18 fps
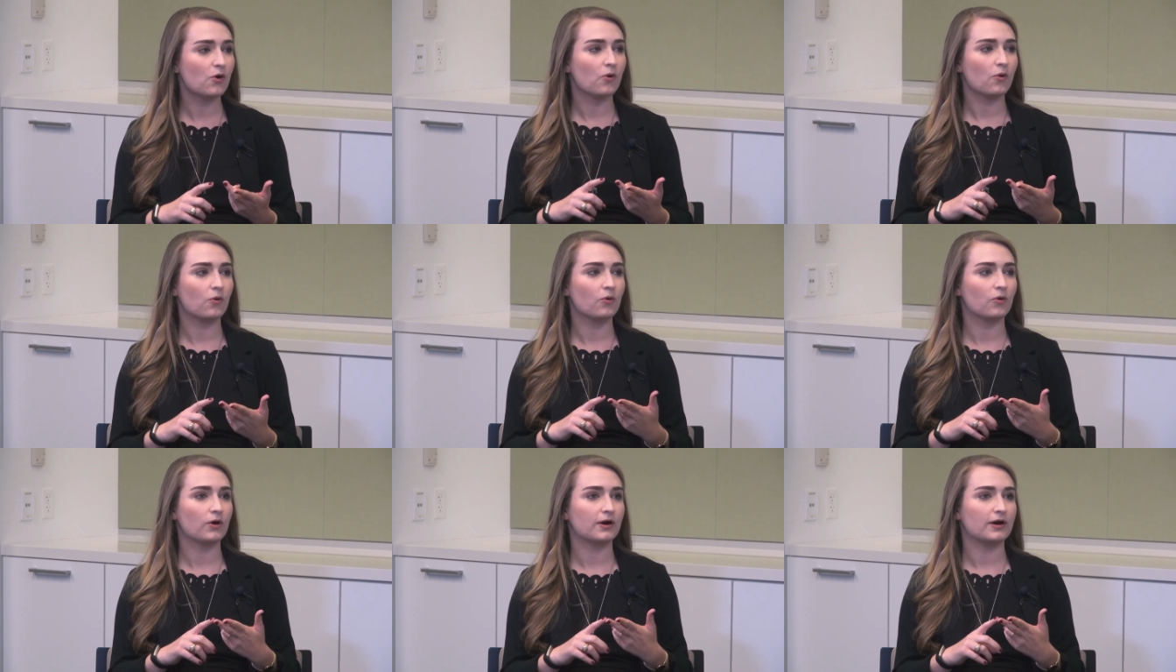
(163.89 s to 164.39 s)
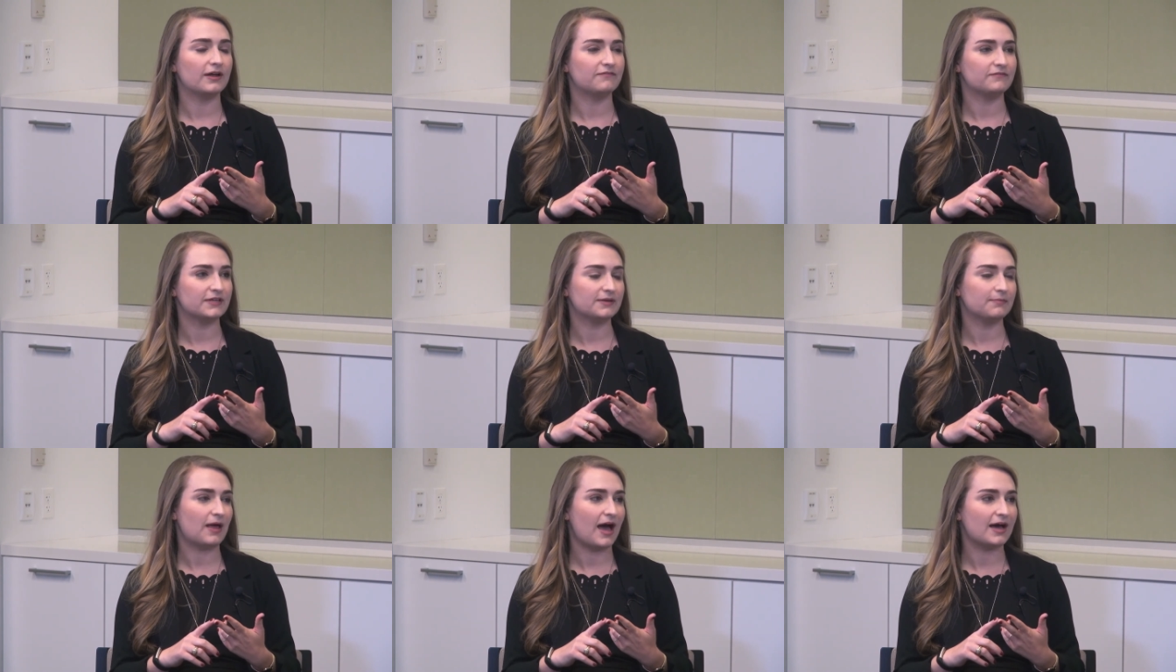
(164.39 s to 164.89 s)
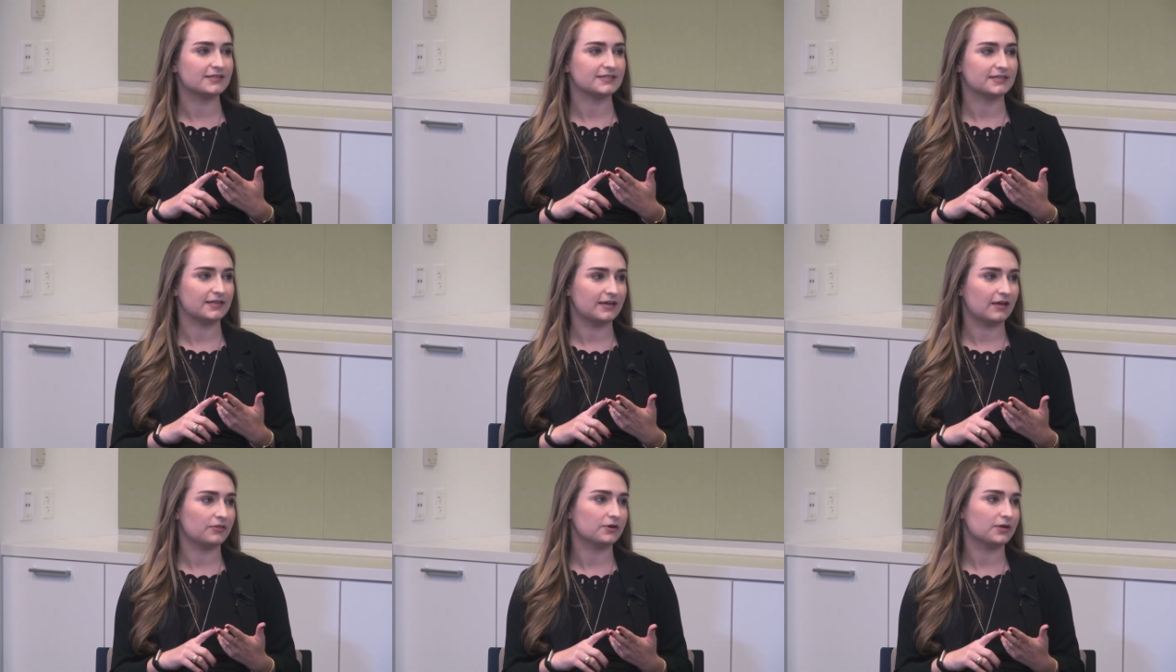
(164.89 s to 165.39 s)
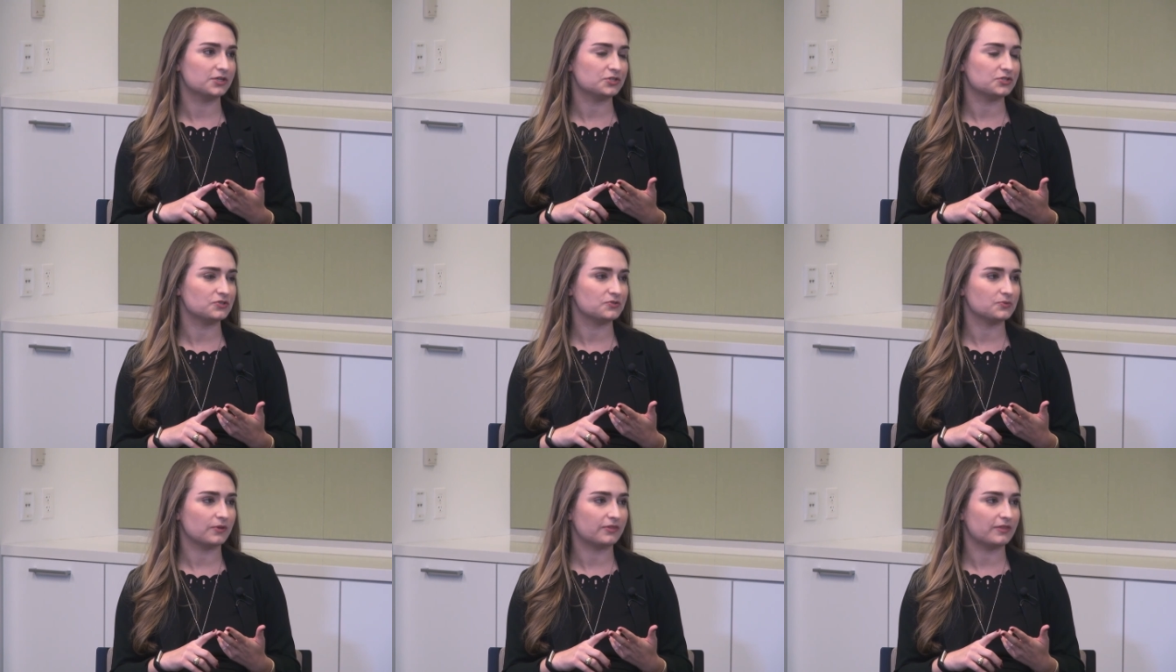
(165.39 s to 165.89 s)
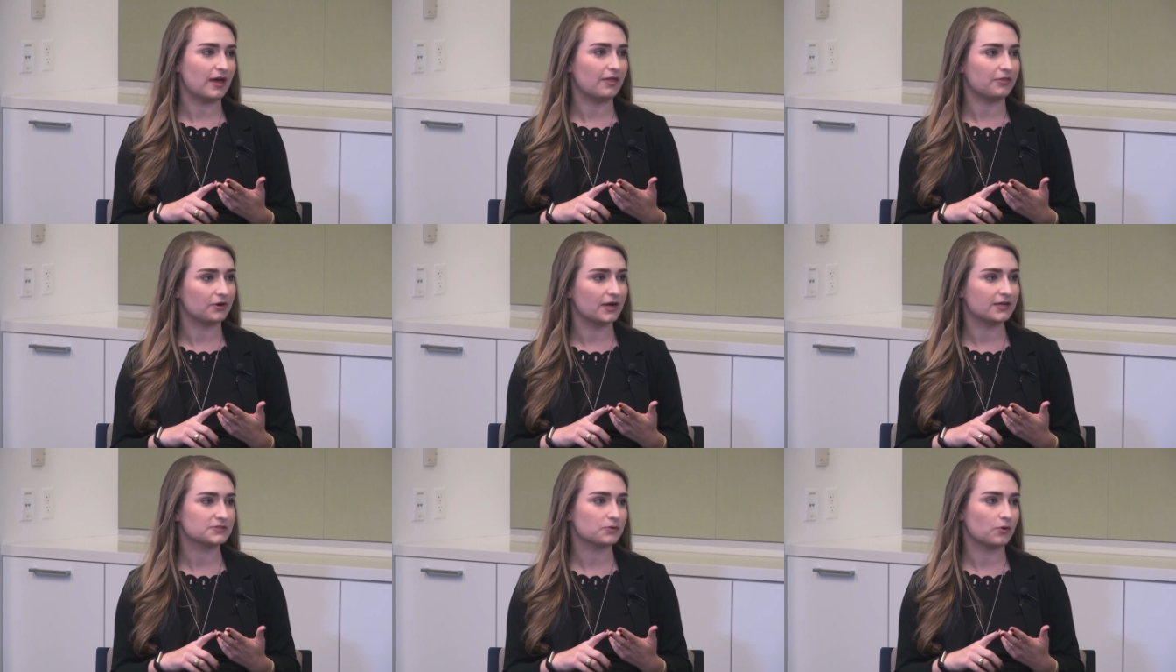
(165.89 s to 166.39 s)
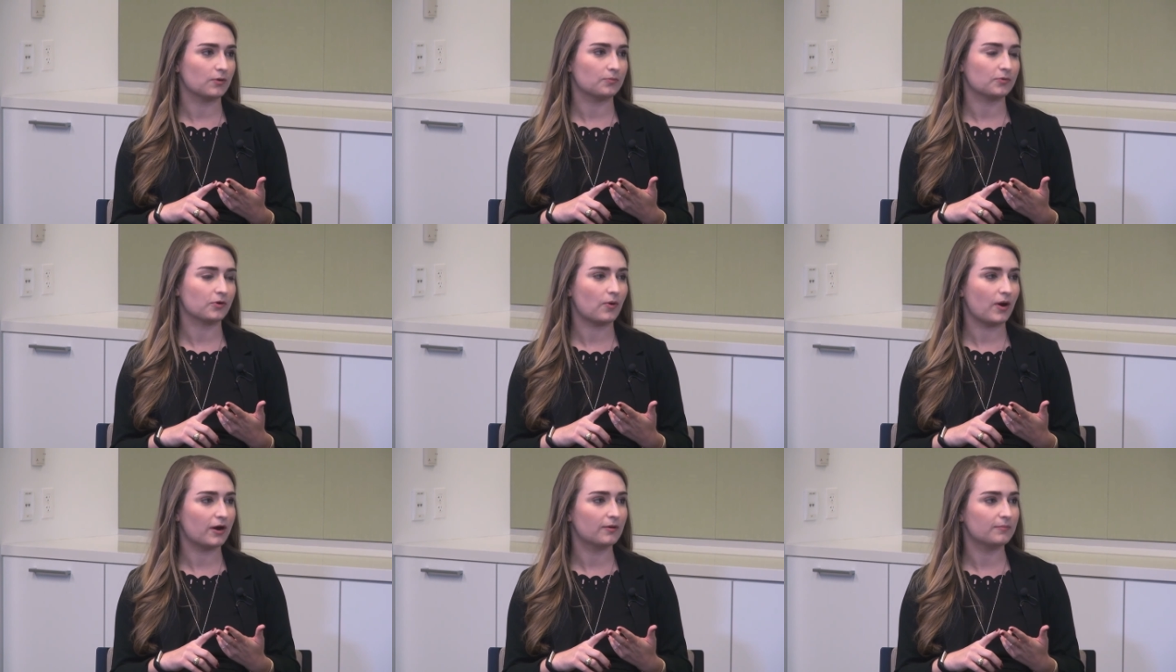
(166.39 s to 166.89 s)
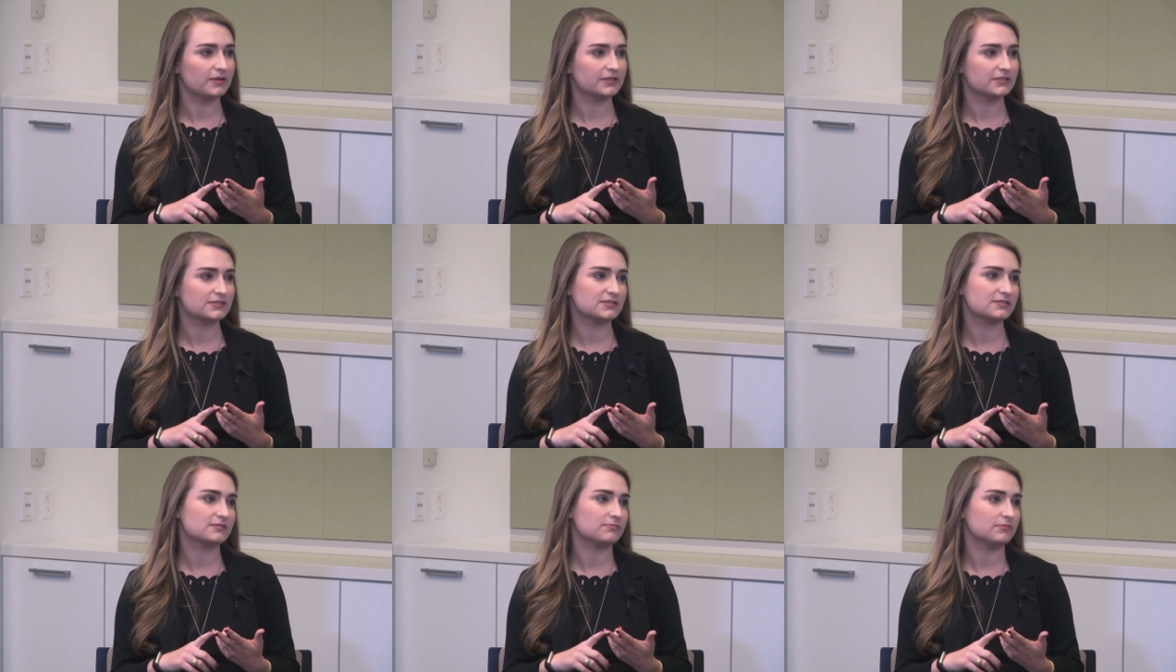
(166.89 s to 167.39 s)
or if it has any other issues with the other S corp requirements,